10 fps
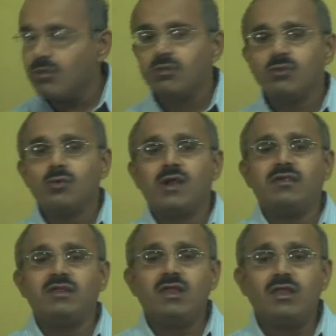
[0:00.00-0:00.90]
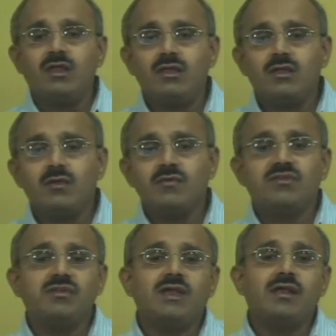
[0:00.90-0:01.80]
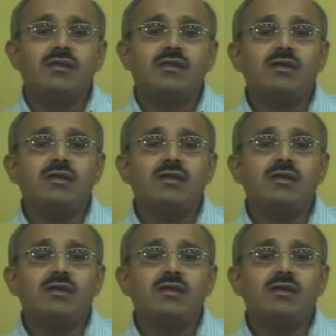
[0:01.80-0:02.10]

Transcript: Now, at D we see that